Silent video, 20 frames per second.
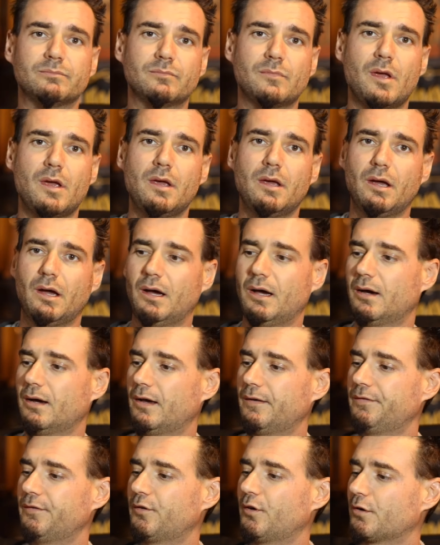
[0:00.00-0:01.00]

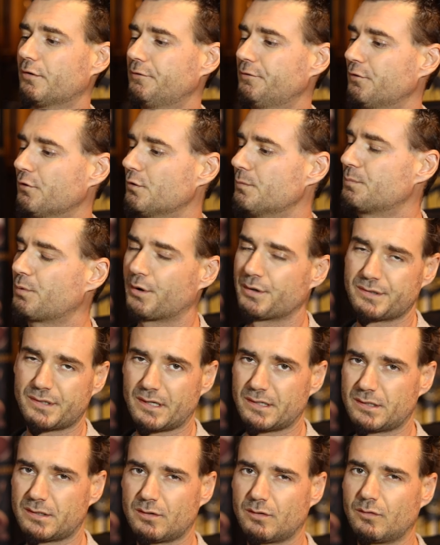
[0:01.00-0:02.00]
If you've got a food
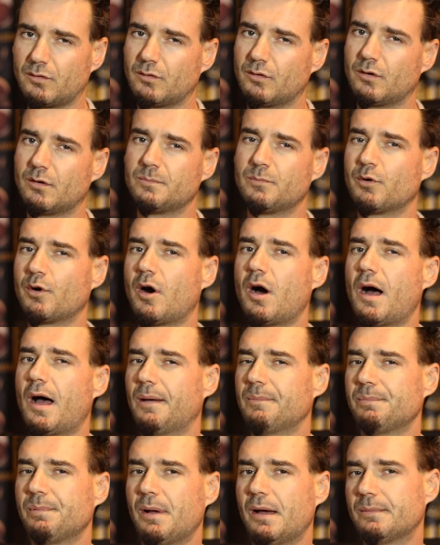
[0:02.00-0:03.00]
processor or a more
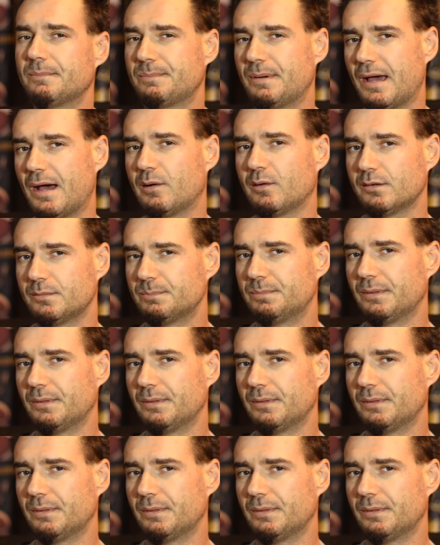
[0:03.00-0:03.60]
high-powered